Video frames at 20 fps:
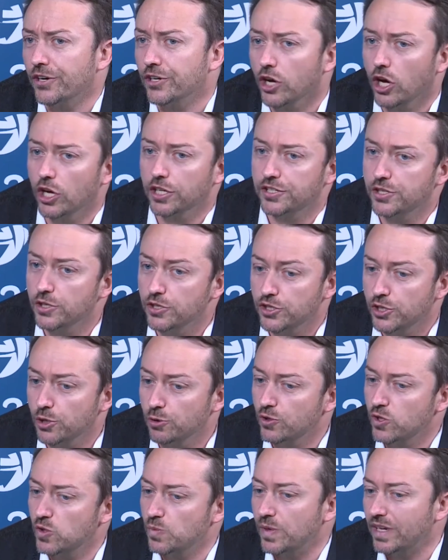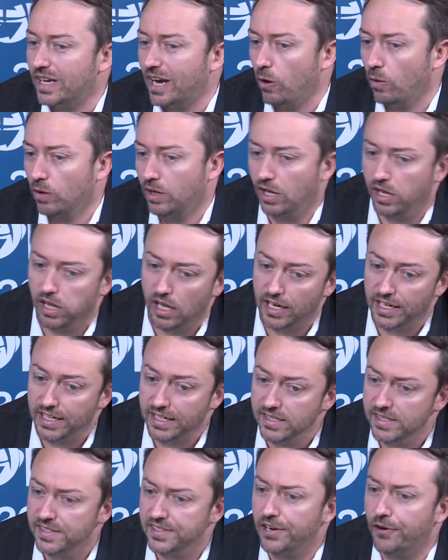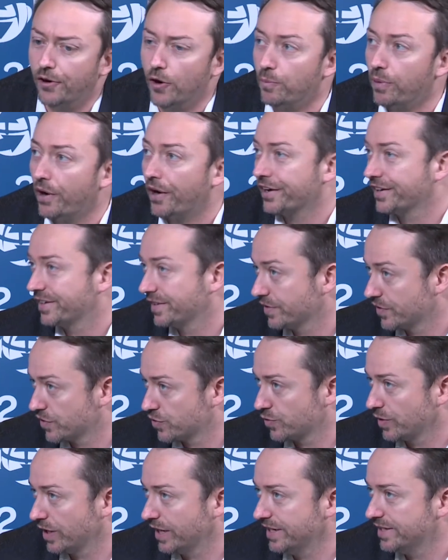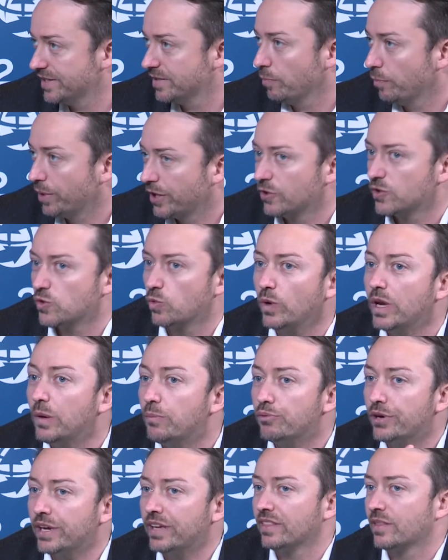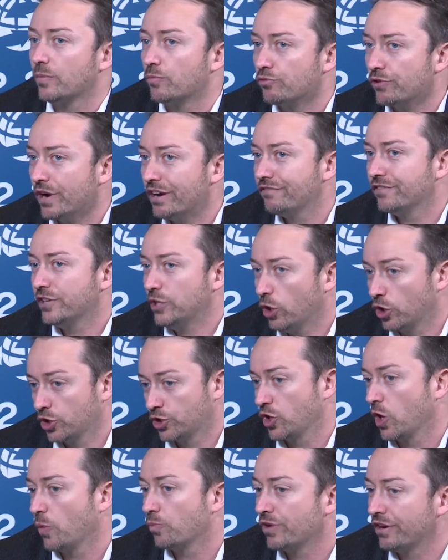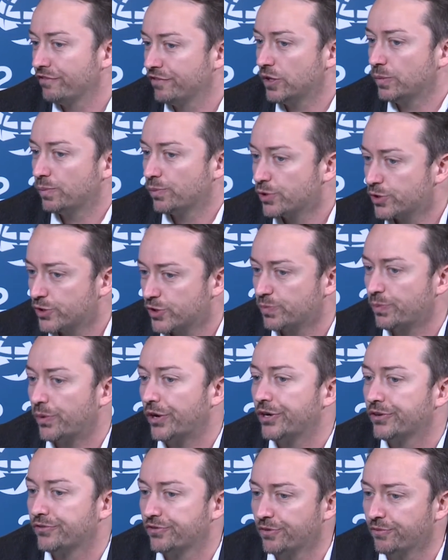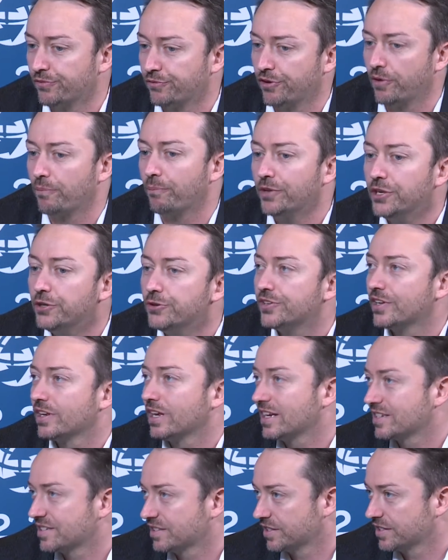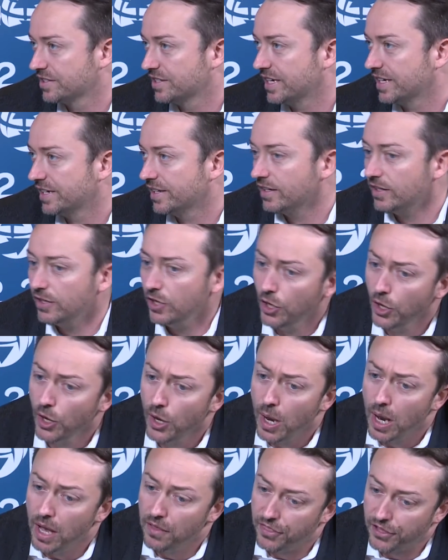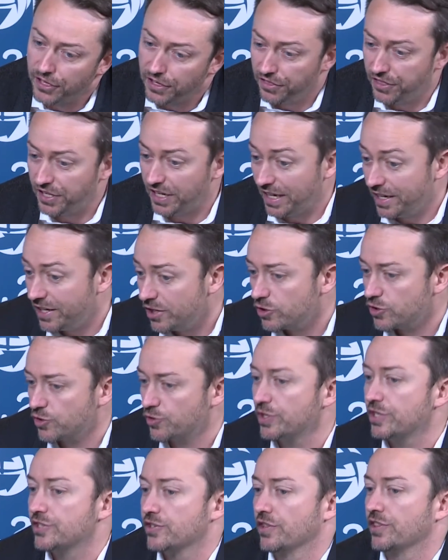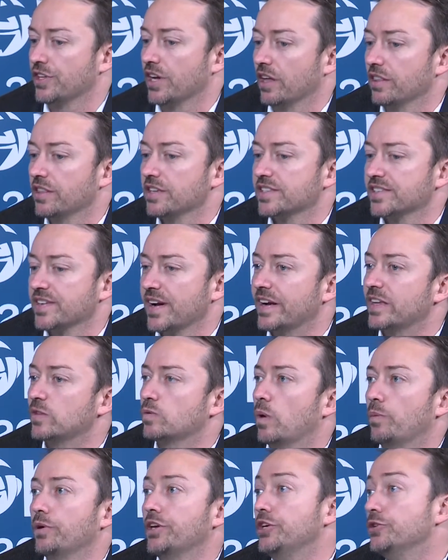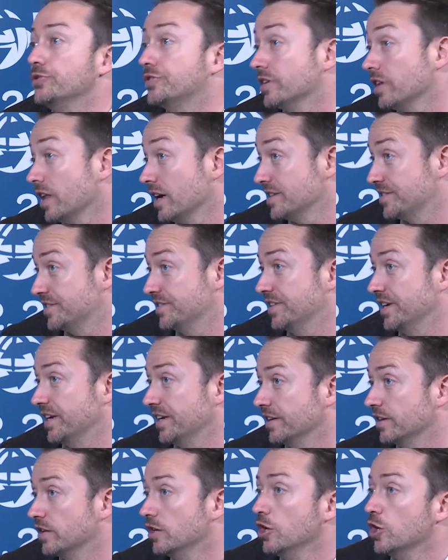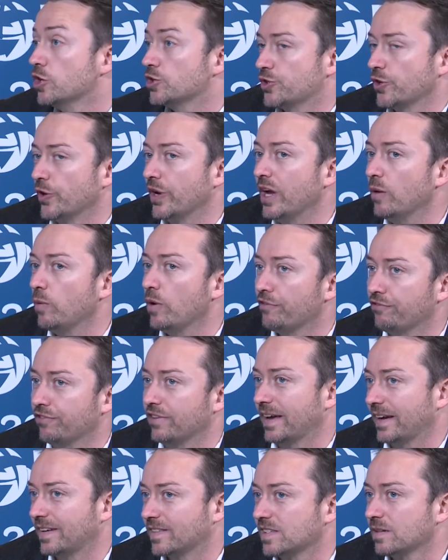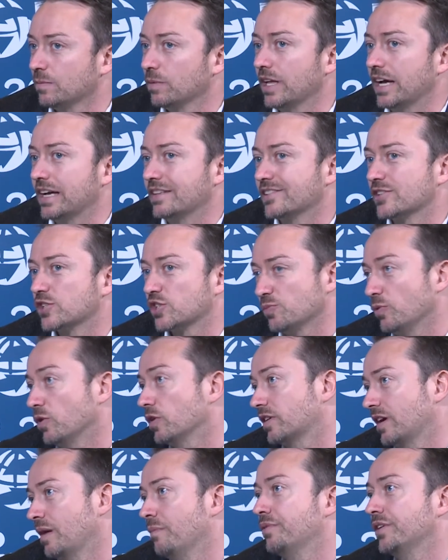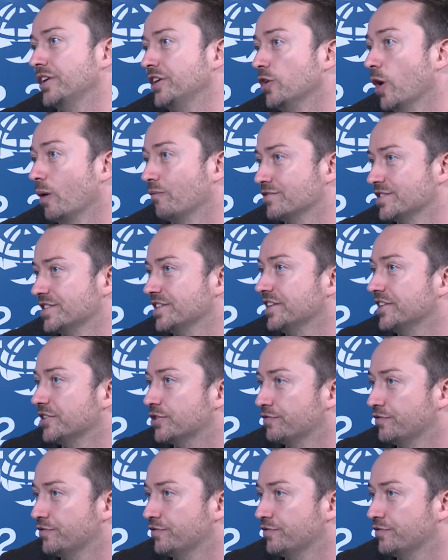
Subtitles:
not, so to speak, our clients, they're our partners, right? Because we bring them revenue, on top revenue, plus smart from utilizing the data. The industries on the other side is where we utilize the data. So here we're flexible. As a small company, you obviously need to